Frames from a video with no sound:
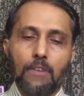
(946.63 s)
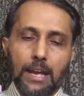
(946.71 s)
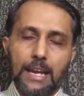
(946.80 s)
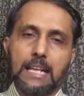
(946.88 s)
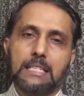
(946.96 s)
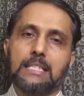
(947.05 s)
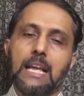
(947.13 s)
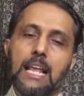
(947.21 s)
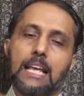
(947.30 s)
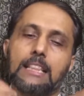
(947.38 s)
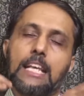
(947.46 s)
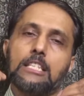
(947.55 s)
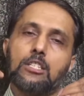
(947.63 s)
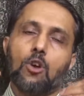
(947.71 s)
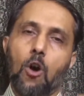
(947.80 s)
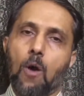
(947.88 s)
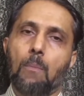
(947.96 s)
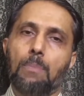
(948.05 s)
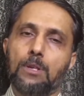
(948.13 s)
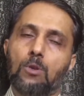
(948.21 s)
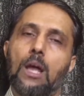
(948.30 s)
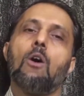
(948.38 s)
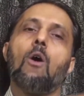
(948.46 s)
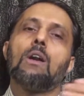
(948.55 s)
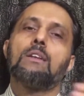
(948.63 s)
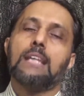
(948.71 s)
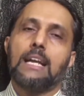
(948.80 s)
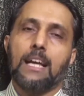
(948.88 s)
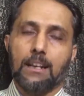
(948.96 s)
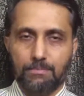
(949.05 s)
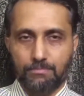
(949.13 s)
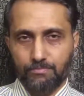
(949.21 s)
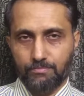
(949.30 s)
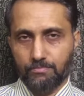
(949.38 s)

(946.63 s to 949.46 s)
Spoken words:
When he is selling his soap to an wholesaler,